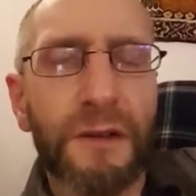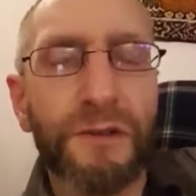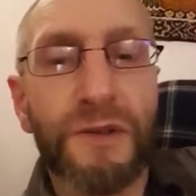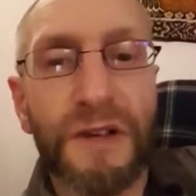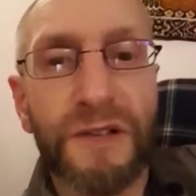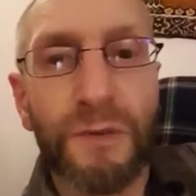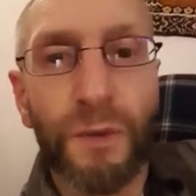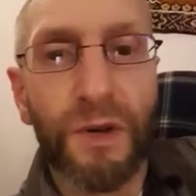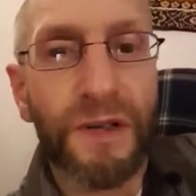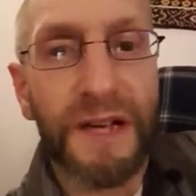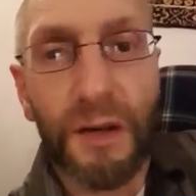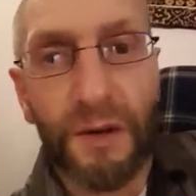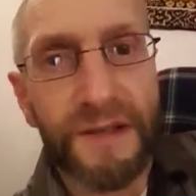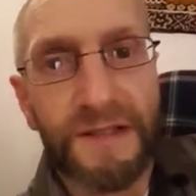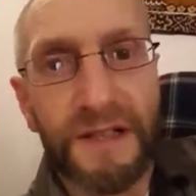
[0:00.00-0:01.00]
trying to work
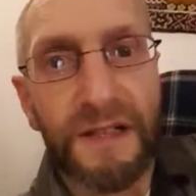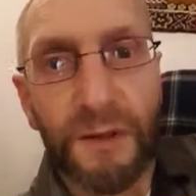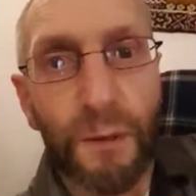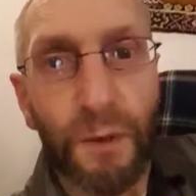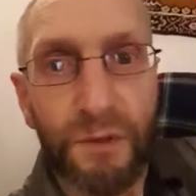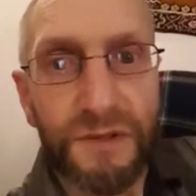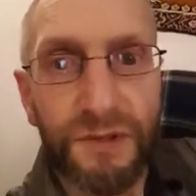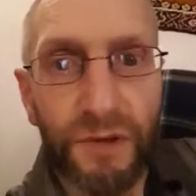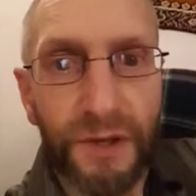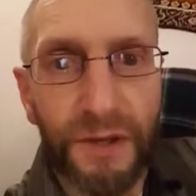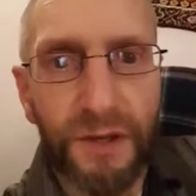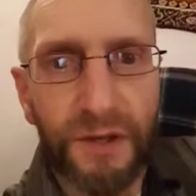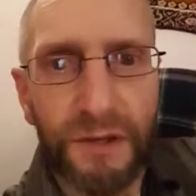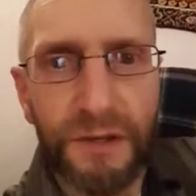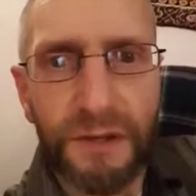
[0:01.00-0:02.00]
out exactly what was
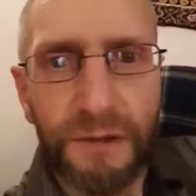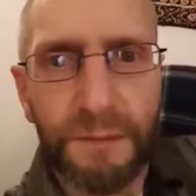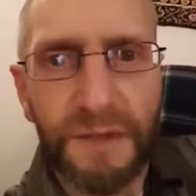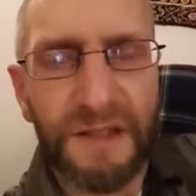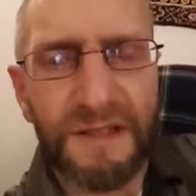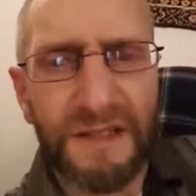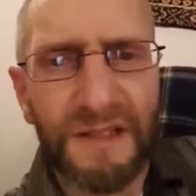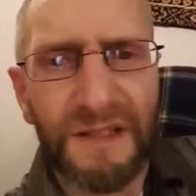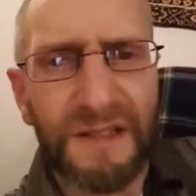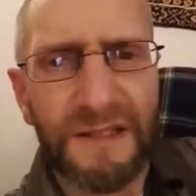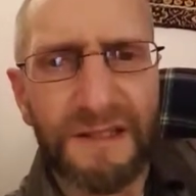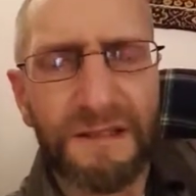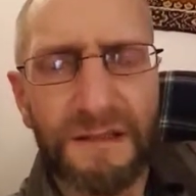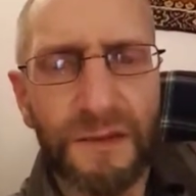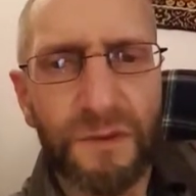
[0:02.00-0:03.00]
going on, because it
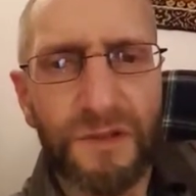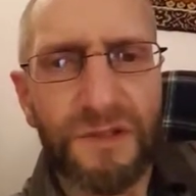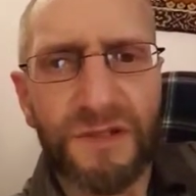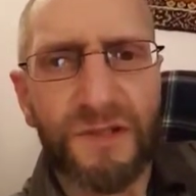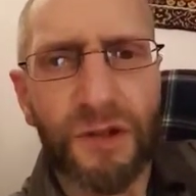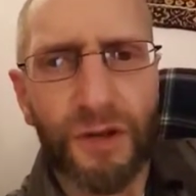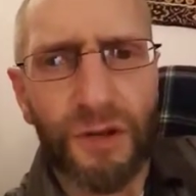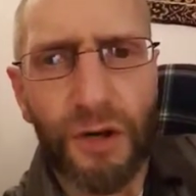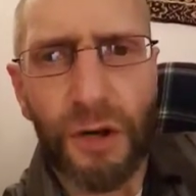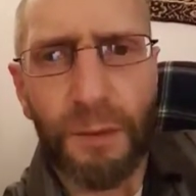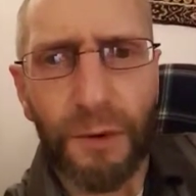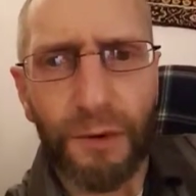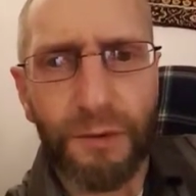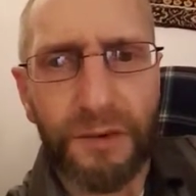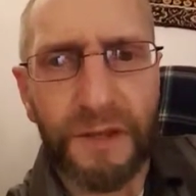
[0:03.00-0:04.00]
was just not
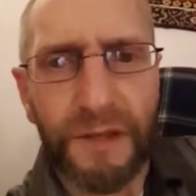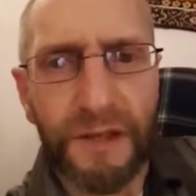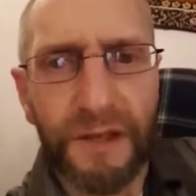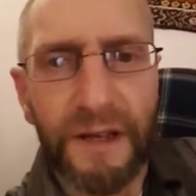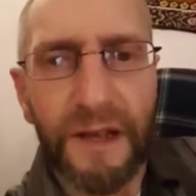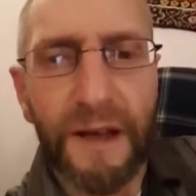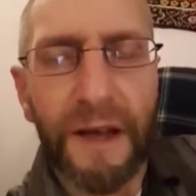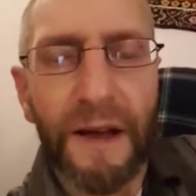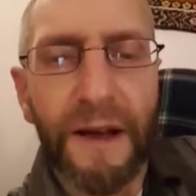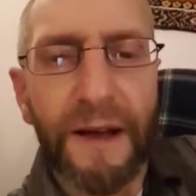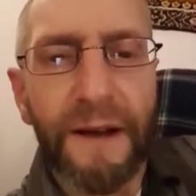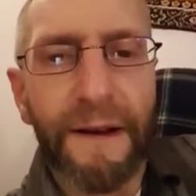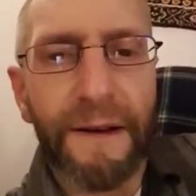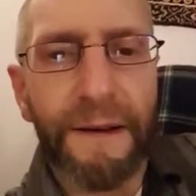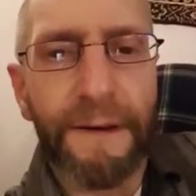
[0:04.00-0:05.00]
normal, really.
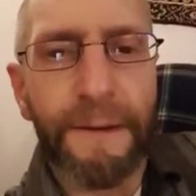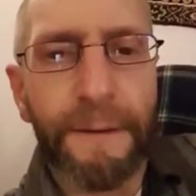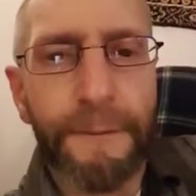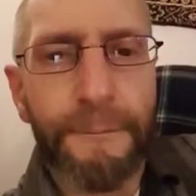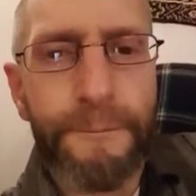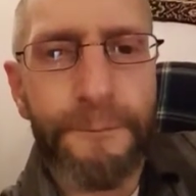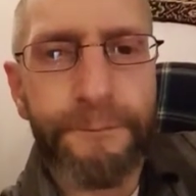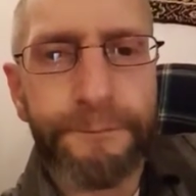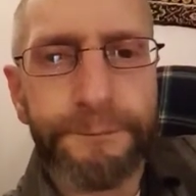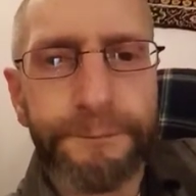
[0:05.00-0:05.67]
And